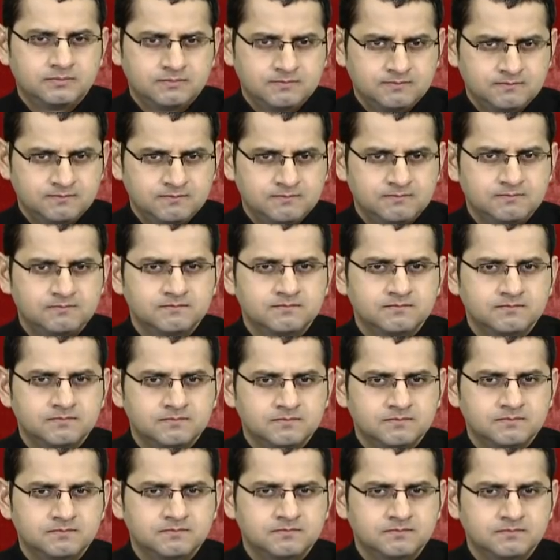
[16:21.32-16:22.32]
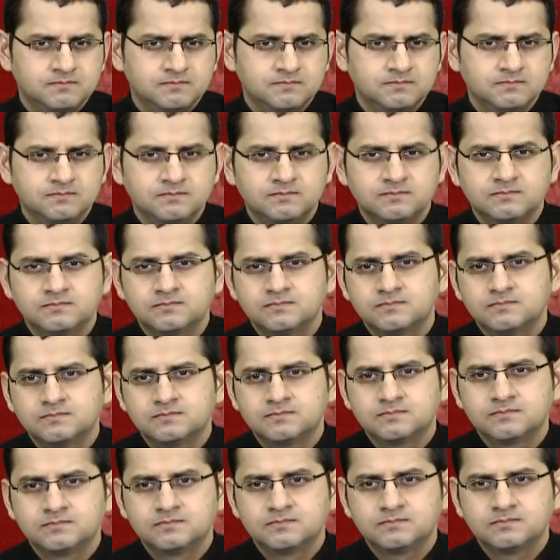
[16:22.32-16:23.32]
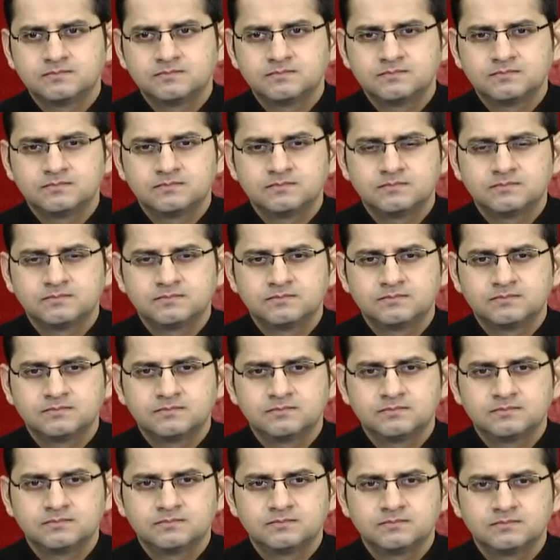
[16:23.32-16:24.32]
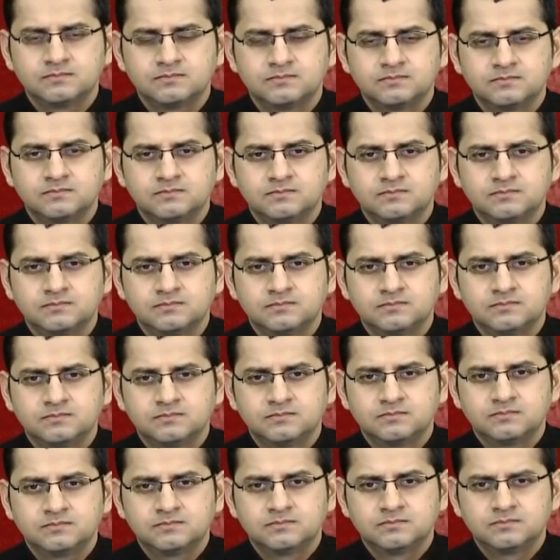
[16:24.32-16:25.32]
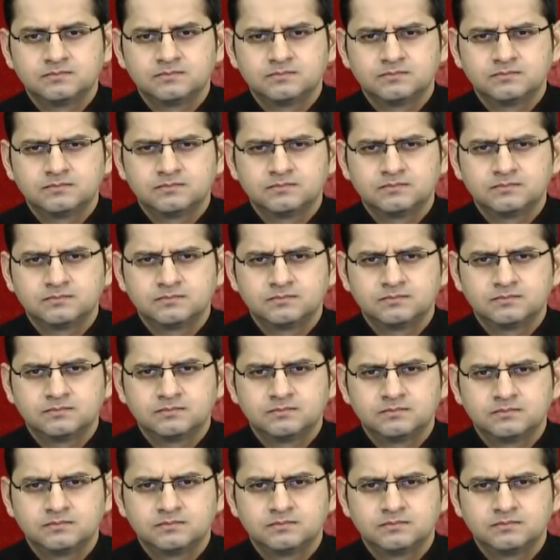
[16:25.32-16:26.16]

No words are spoken by the person on screen.